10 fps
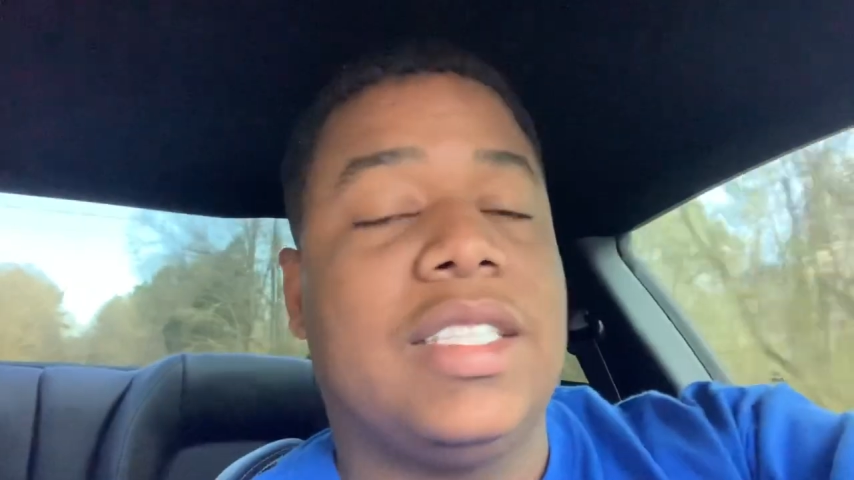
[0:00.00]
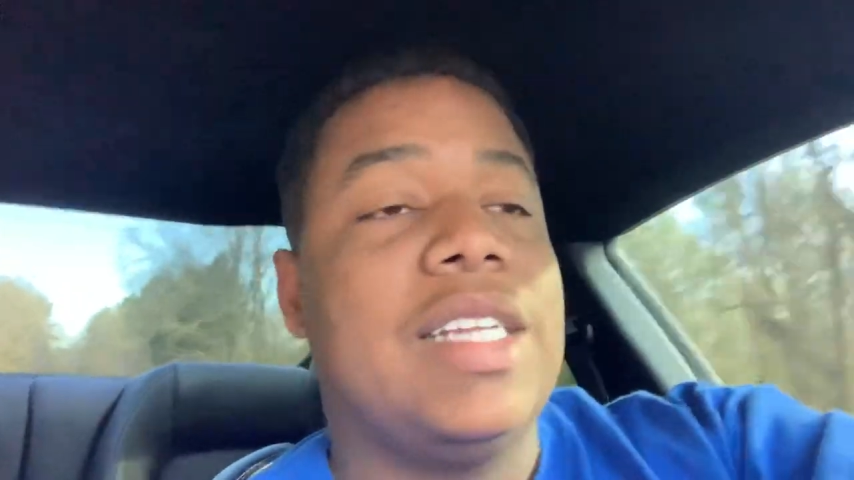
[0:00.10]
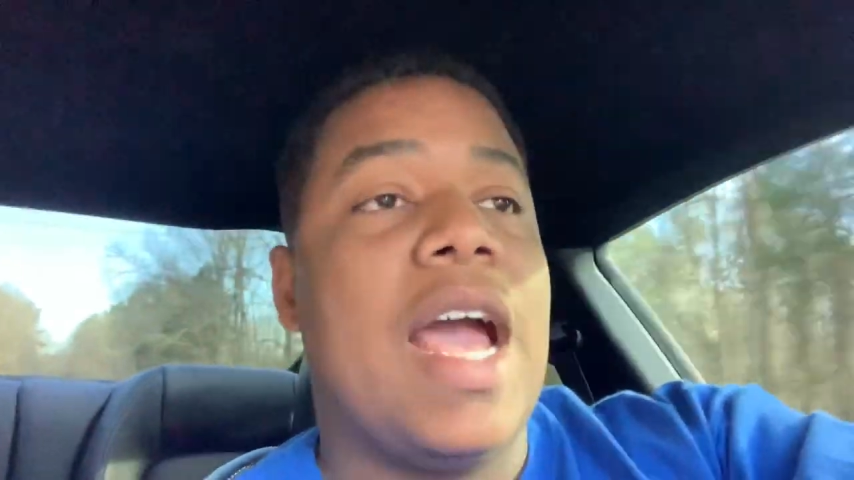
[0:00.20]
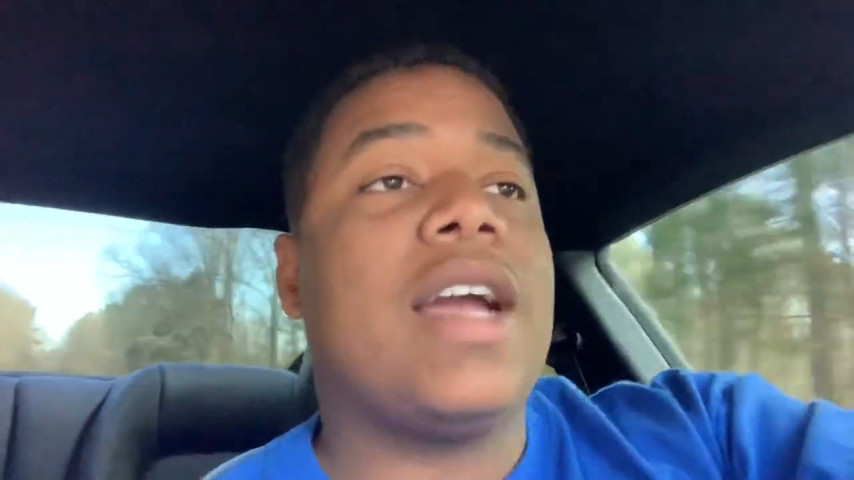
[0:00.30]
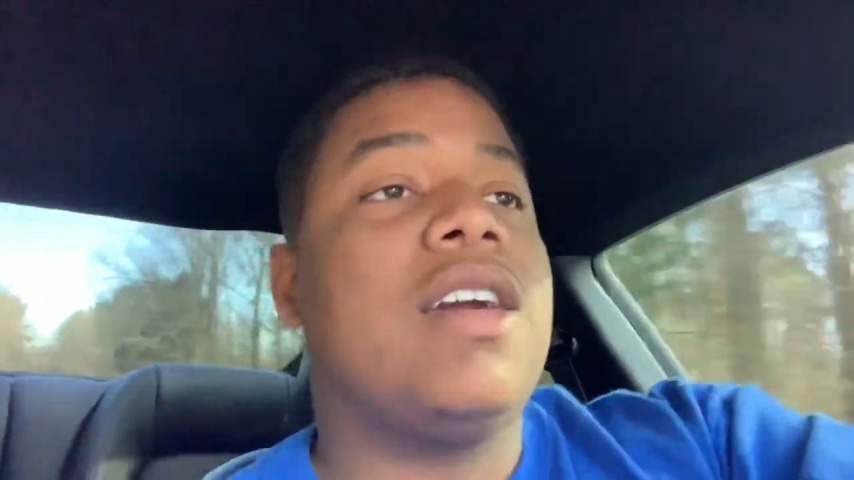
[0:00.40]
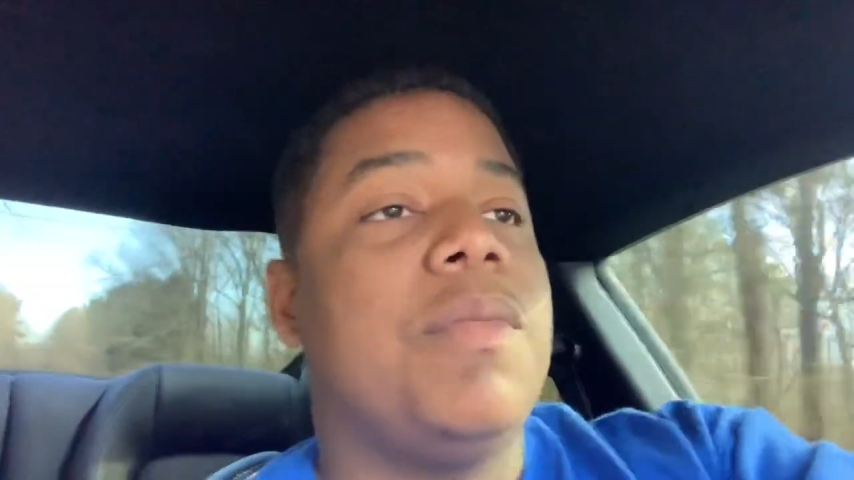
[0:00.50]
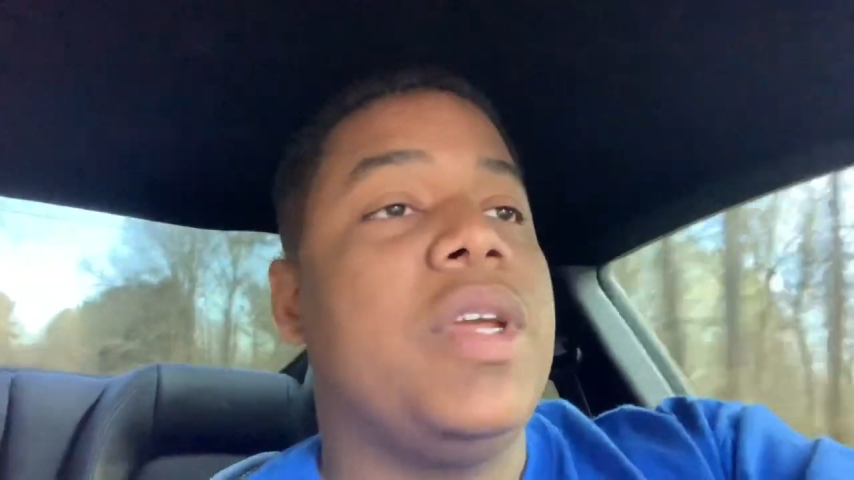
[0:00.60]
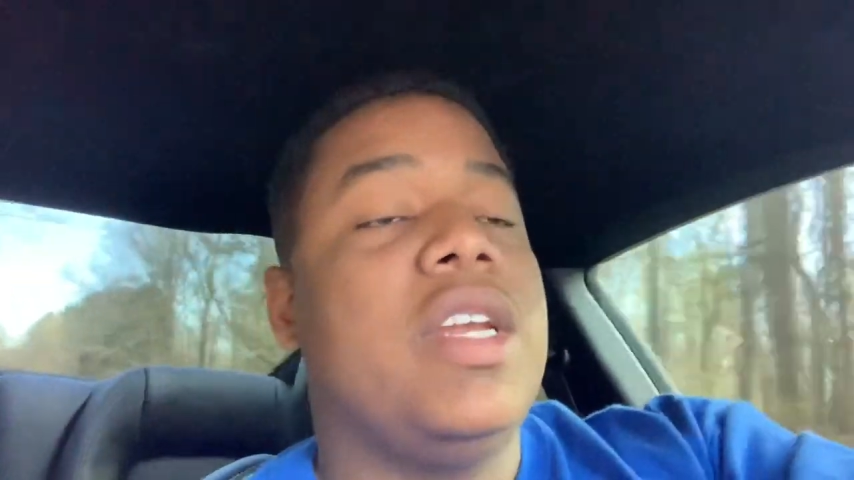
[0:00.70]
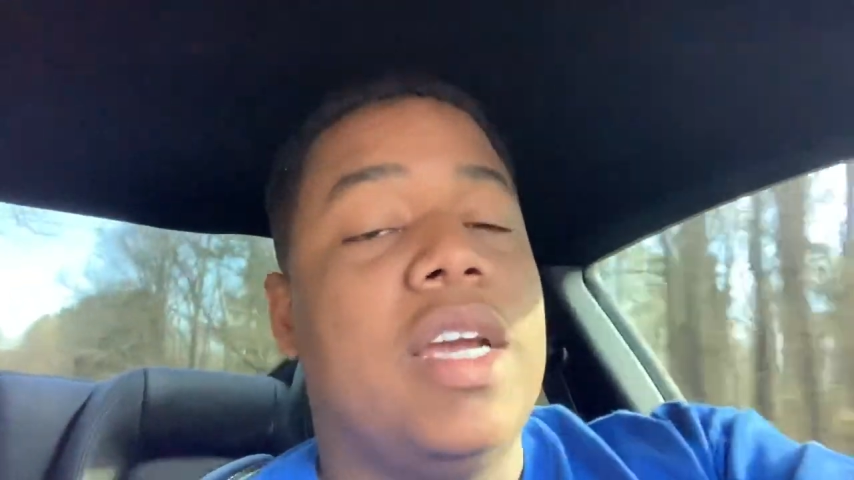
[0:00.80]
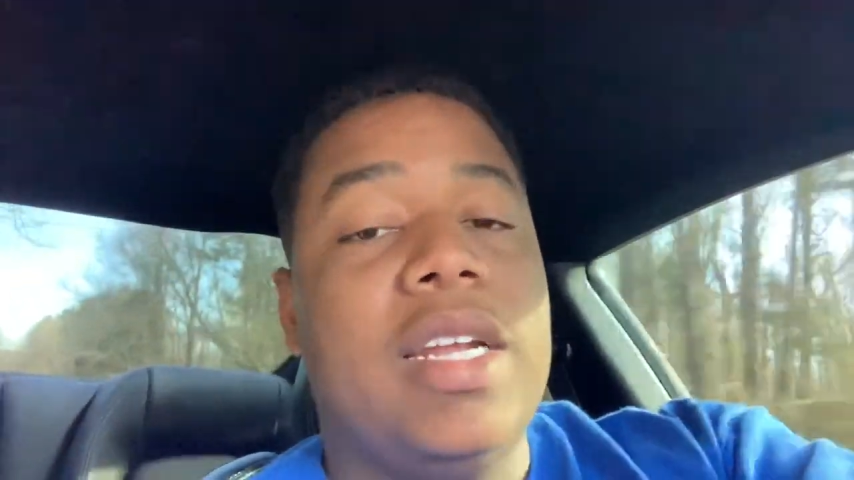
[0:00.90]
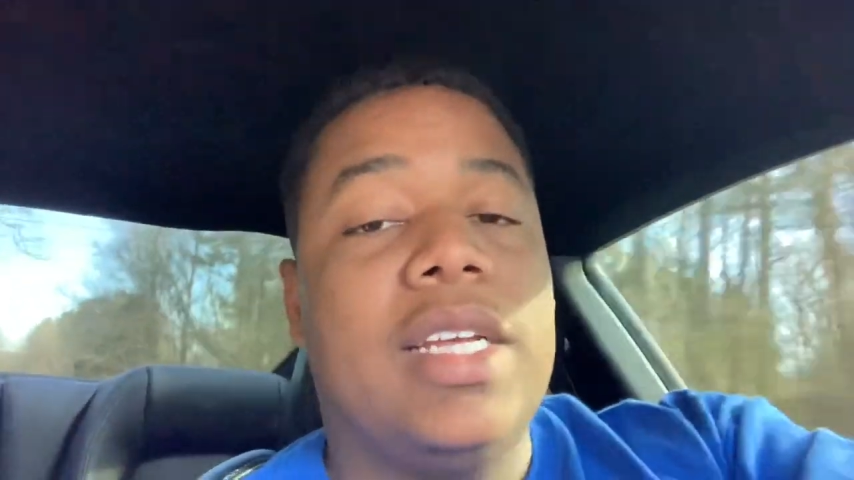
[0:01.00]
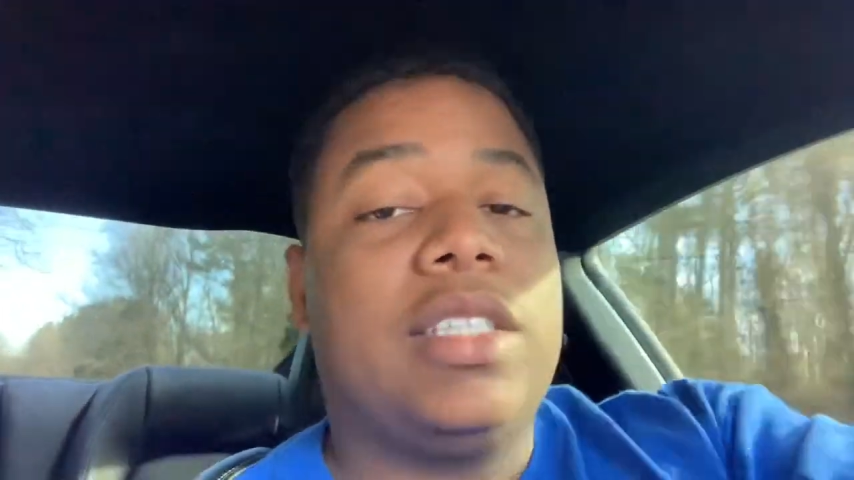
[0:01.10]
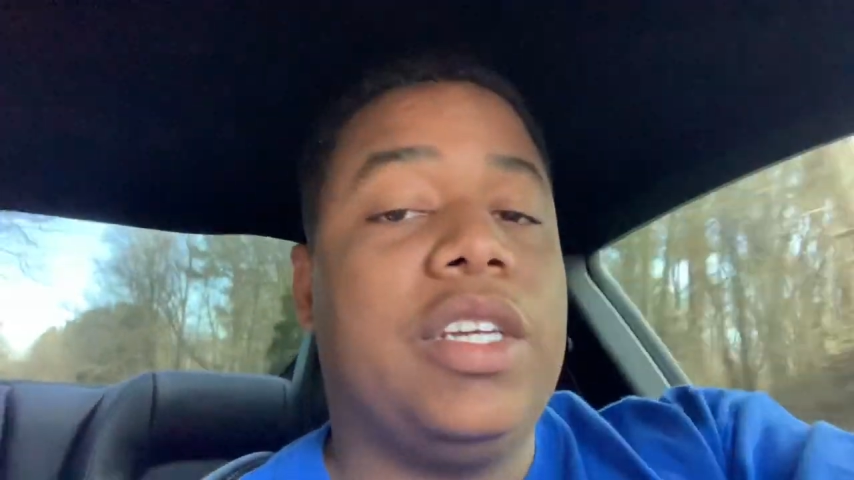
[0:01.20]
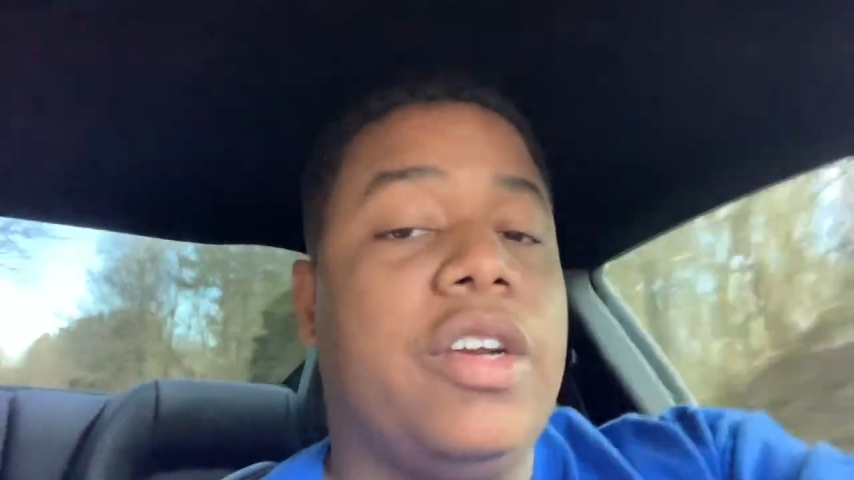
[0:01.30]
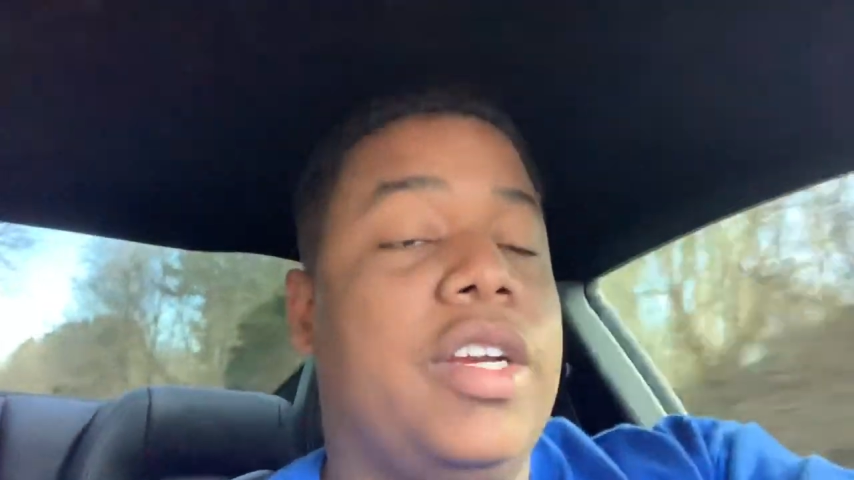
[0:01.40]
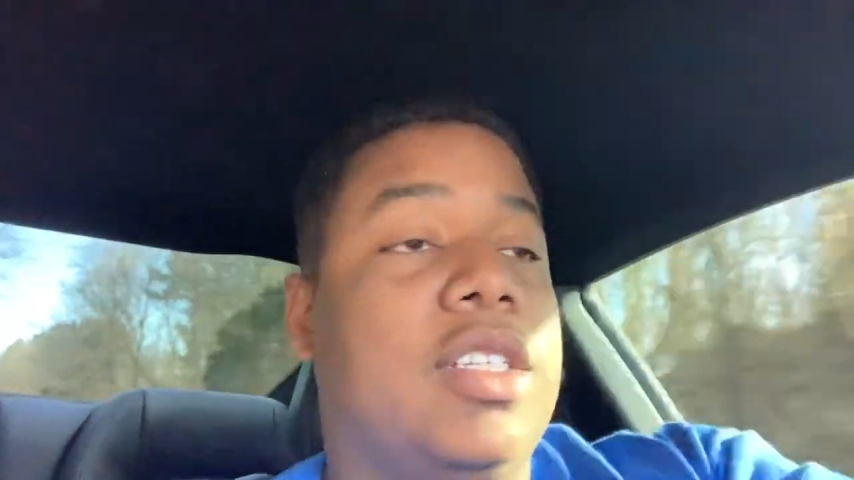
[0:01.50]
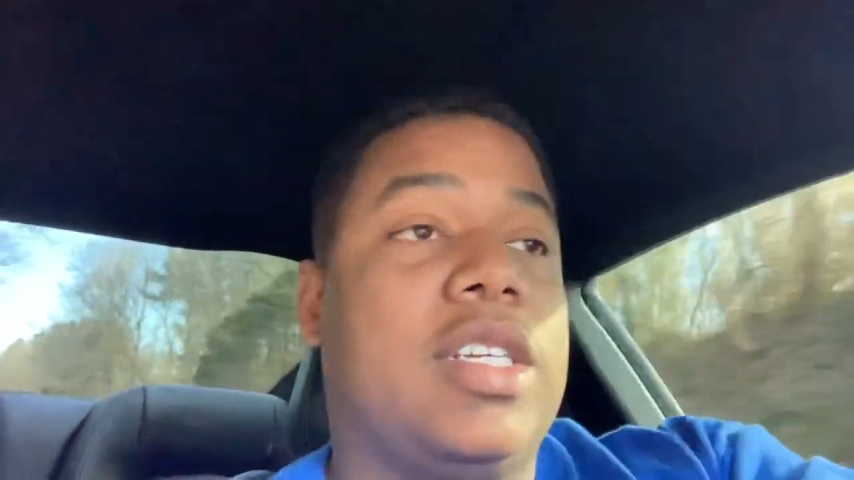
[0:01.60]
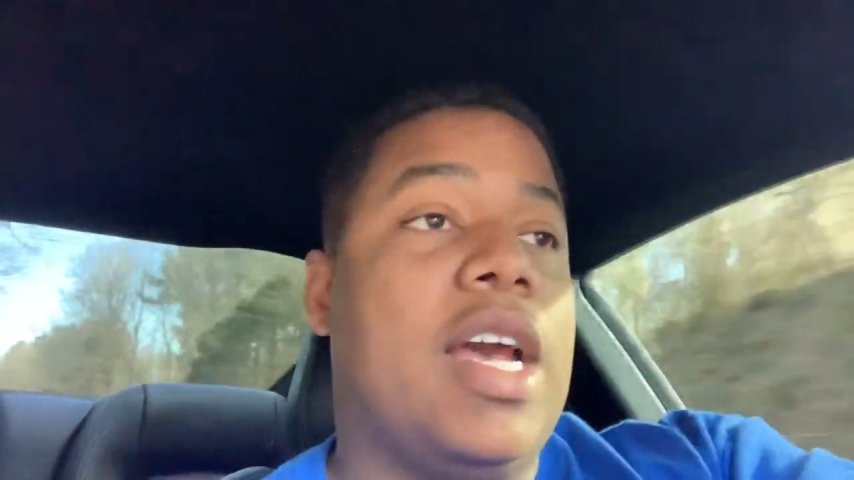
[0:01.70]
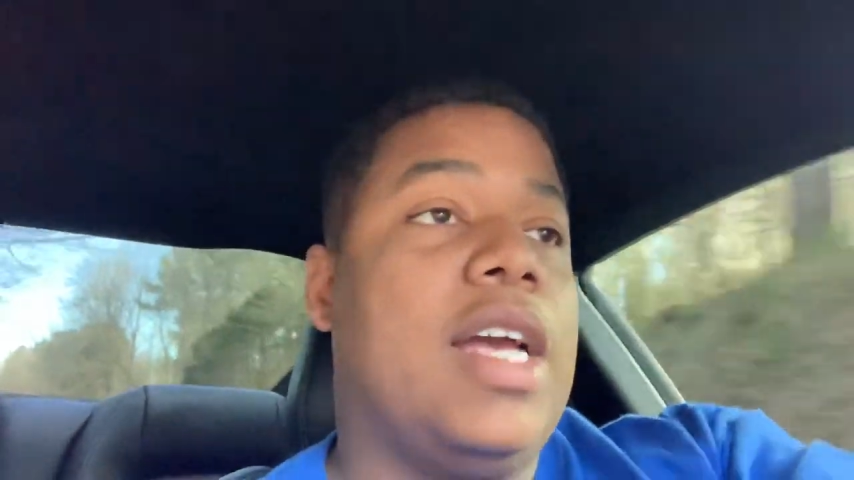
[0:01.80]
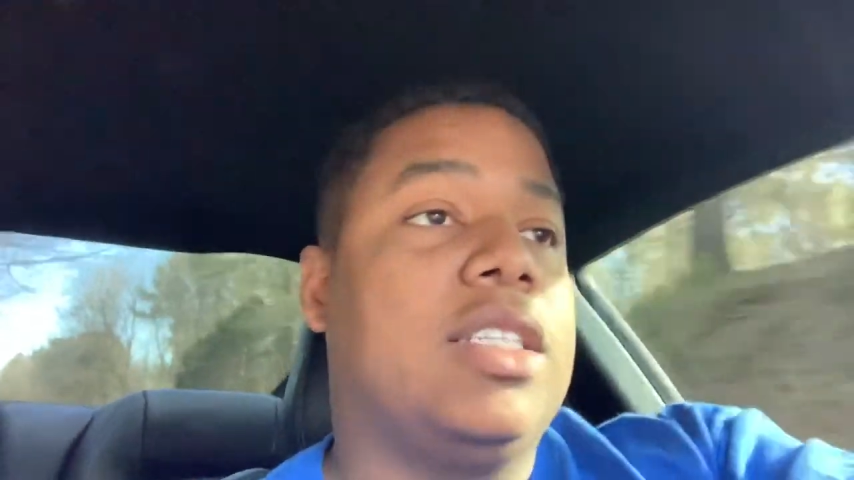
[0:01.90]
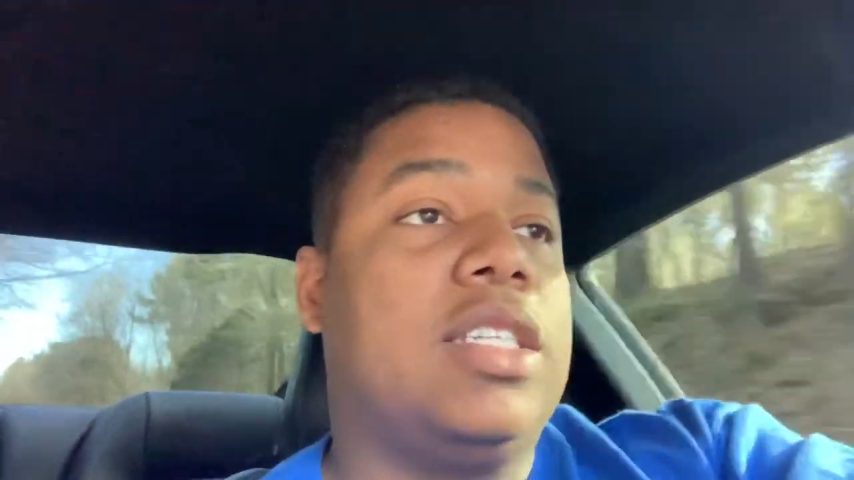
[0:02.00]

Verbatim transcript: It's not gonna be nothing that's serious, guys.